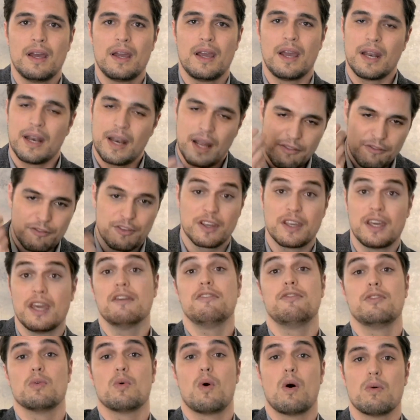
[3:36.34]
and I
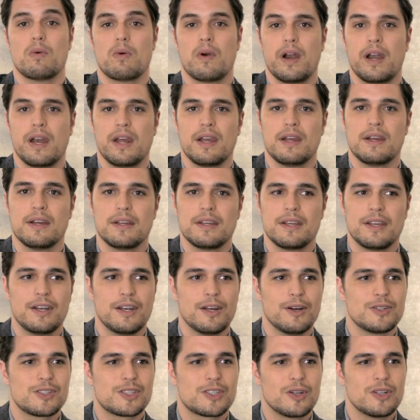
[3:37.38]
forgive you already. You
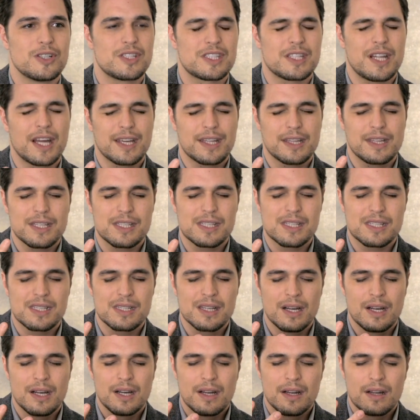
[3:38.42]
know, so it's like
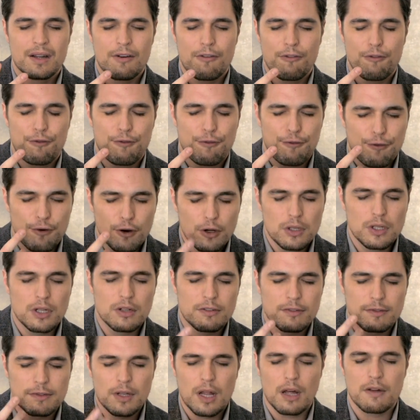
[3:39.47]
this full
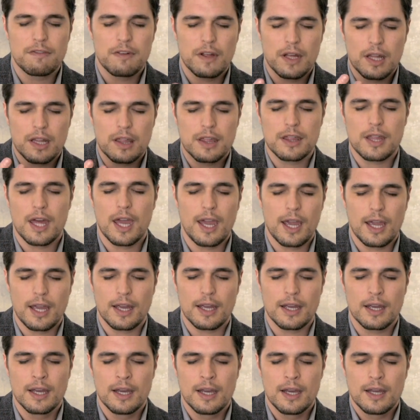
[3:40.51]
of loving
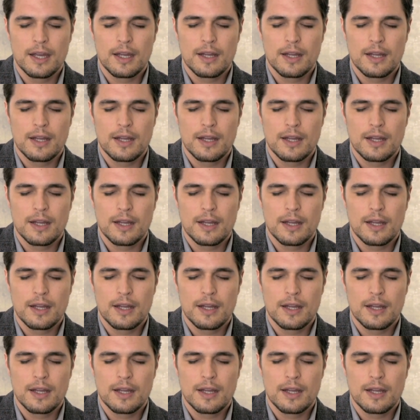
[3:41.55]
thing